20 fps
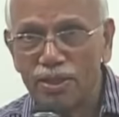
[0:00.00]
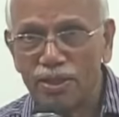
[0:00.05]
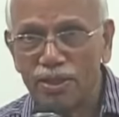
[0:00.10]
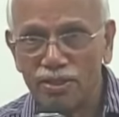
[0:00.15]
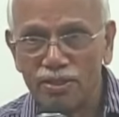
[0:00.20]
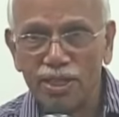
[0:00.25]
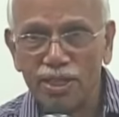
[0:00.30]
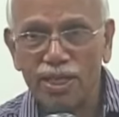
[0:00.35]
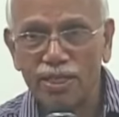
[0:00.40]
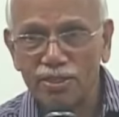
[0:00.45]

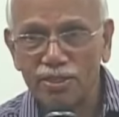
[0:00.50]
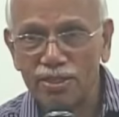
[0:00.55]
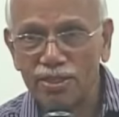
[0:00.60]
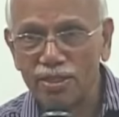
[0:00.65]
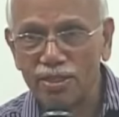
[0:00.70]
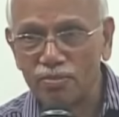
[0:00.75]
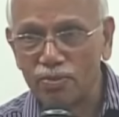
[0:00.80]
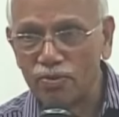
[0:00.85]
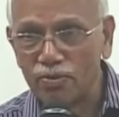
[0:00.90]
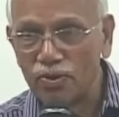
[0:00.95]
Jain
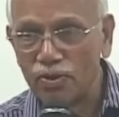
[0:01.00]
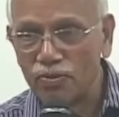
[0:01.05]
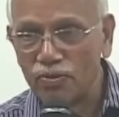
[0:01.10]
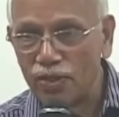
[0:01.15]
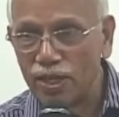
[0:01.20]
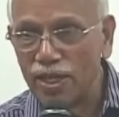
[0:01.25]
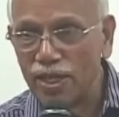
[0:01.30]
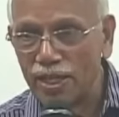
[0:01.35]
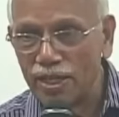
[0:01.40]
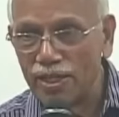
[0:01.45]
system is
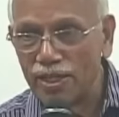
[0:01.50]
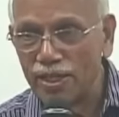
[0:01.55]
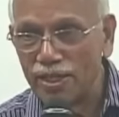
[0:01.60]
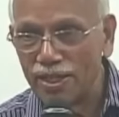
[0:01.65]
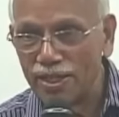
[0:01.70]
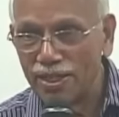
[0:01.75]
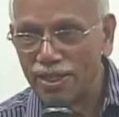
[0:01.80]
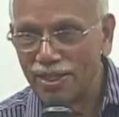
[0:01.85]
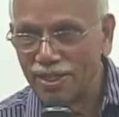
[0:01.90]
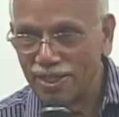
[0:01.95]
very healthy.
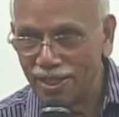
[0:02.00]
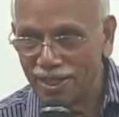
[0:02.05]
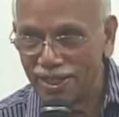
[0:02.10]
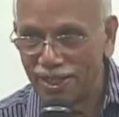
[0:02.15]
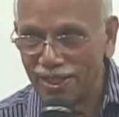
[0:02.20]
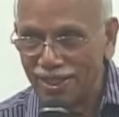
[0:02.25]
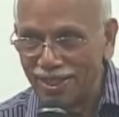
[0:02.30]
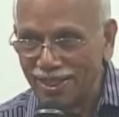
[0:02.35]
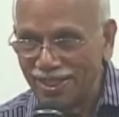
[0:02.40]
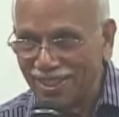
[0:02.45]

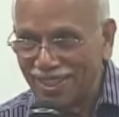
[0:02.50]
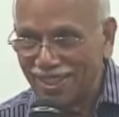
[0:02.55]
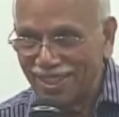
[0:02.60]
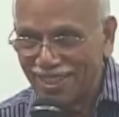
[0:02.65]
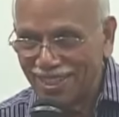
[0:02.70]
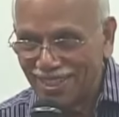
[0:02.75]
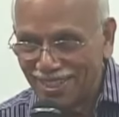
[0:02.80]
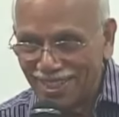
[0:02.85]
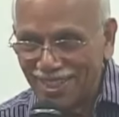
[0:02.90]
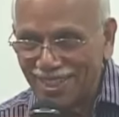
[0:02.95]
Tikana?
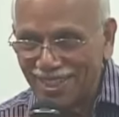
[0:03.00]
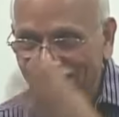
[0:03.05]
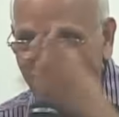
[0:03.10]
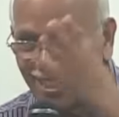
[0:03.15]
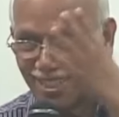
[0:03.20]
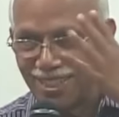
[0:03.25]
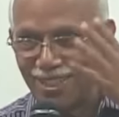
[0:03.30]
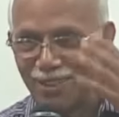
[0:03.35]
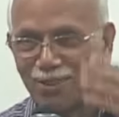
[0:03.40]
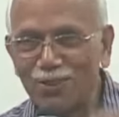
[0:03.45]
See,
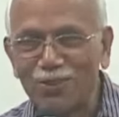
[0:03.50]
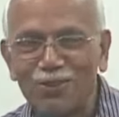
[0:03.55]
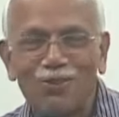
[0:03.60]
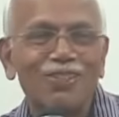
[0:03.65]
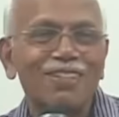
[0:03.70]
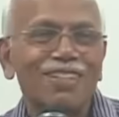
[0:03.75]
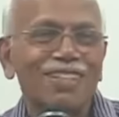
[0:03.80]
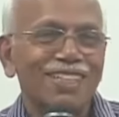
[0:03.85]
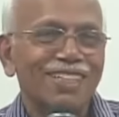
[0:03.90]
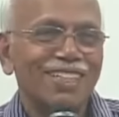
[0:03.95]
she knows.
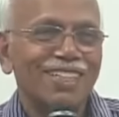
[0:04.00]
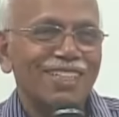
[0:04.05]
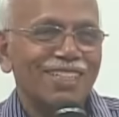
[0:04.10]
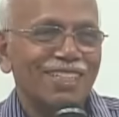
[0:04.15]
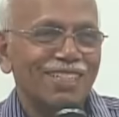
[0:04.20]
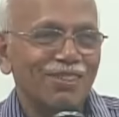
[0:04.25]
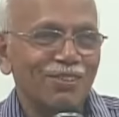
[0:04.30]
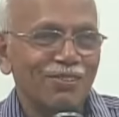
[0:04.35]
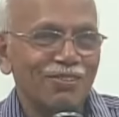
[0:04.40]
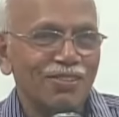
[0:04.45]

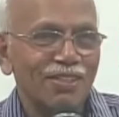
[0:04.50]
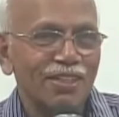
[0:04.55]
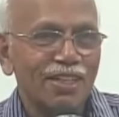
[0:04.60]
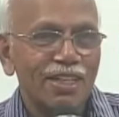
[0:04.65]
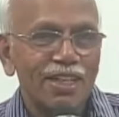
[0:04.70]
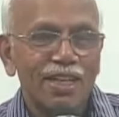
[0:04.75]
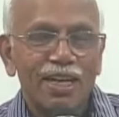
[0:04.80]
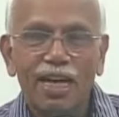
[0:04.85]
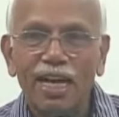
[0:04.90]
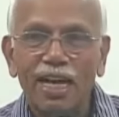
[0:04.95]
She knows.
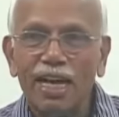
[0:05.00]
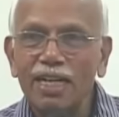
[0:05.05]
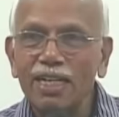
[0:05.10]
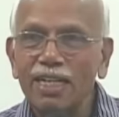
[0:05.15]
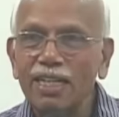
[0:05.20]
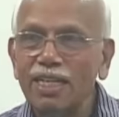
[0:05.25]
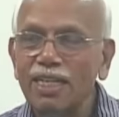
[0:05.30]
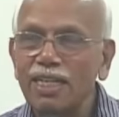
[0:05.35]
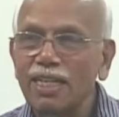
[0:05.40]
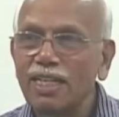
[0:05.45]
And
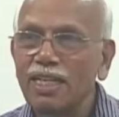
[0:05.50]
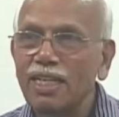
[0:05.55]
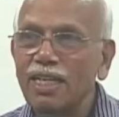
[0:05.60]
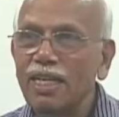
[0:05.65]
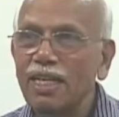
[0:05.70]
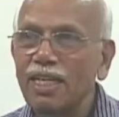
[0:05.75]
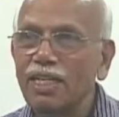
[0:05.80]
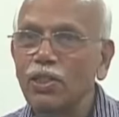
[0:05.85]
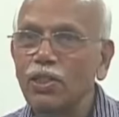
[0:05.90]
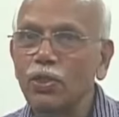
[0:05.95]

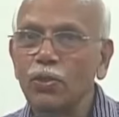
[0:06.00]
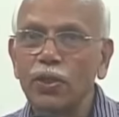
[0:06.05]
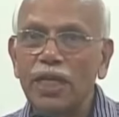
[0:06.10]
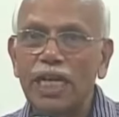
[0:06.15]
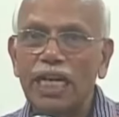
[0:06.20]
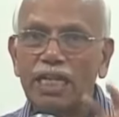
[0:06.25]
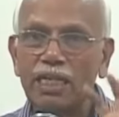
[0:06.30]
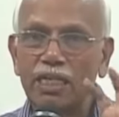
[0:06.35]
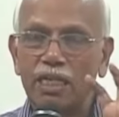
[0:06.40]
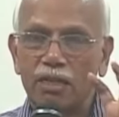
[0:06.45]
you eat